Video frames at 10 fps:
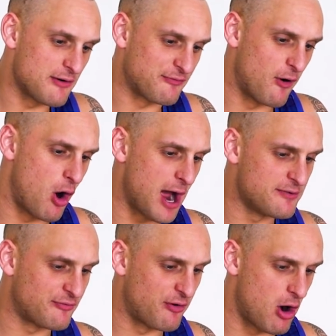right,
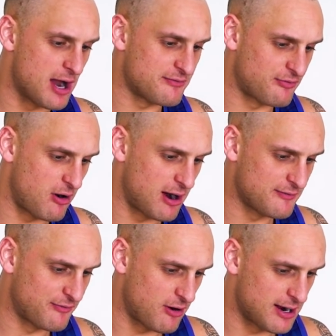fine, fine,
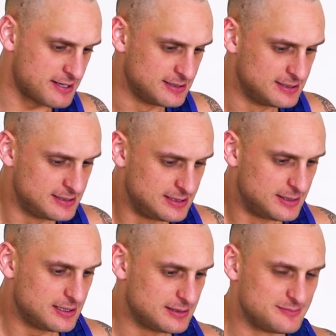fine, fine.
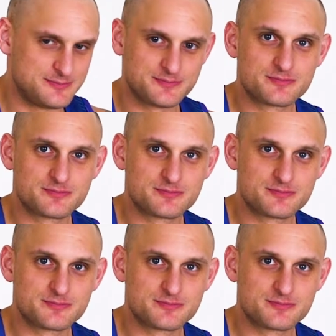We're here for